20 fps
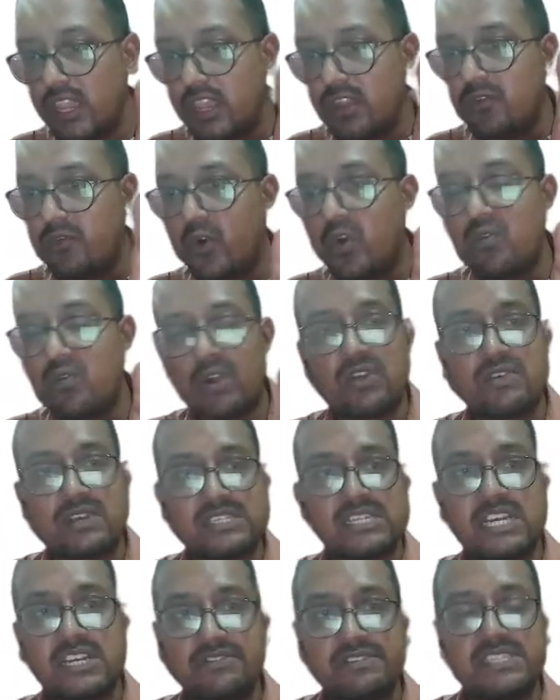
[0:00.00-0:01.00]
in 4, what
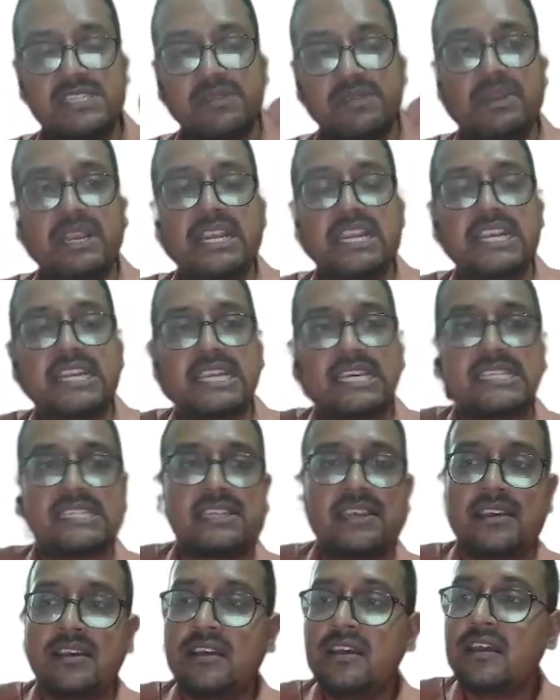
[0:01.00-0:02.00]
was the divisibility
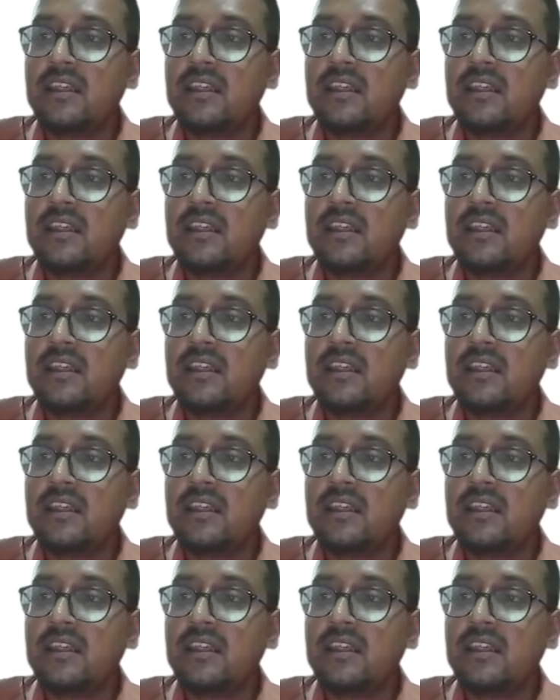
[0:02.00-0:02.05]
test?